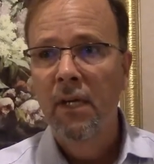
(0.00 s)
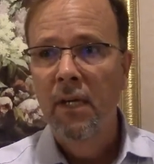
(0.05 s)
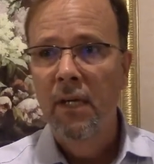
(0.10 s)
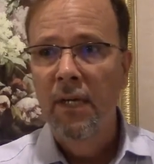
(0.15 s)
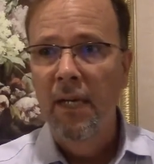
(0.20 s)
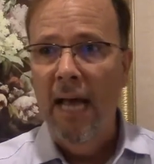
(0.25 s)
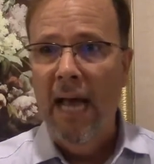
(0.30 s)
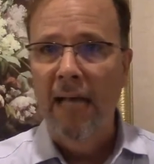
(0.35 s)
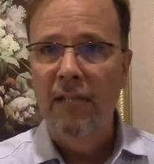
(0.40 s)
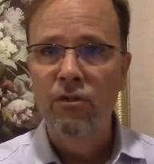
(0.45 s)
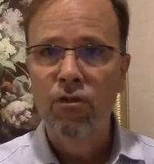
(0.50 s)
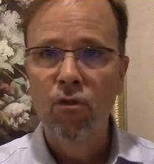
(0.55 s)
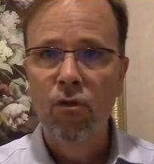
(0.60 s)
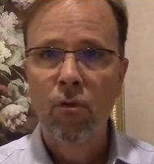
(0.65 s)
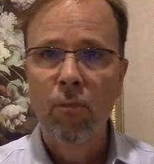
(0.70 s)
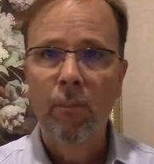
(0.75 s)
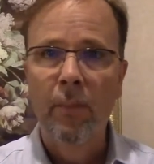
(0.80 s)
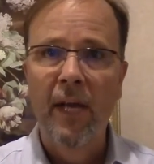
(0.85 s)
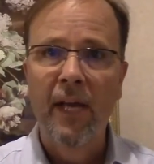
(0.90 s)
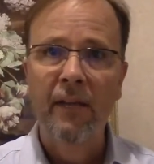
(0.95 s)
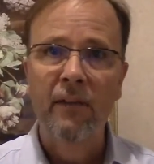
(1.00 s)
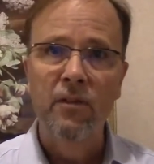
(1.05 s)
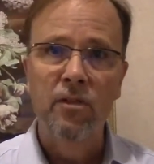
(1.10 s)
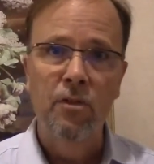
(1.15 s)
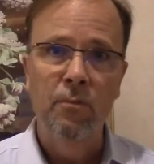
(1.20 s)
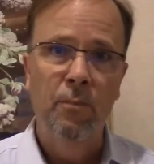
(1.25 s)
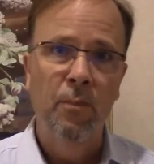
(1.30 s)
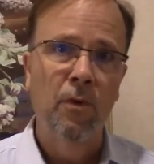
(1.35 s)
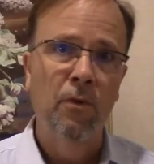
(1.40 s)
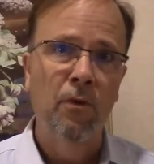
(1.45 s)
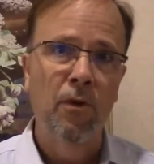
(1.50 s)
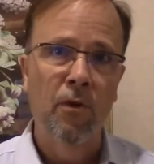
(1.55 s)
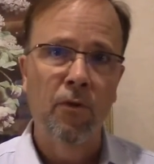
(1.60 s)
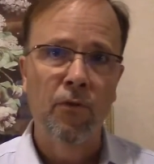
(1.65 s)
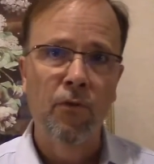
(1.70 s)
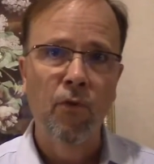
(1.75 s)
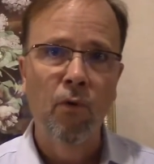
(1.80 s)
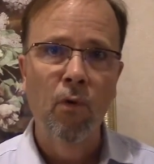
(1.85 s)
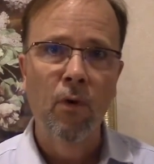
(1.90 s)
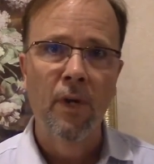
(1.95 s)
not to obey the superior
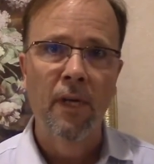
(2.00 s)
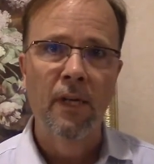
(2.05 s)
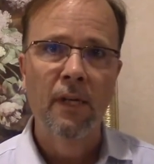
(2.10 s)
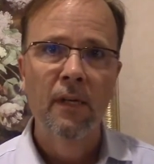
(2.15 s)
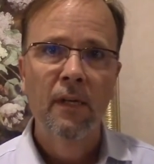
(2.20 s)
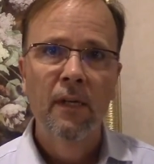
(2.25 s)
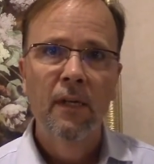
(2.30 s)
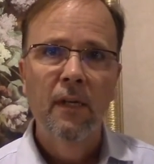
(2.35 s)
authority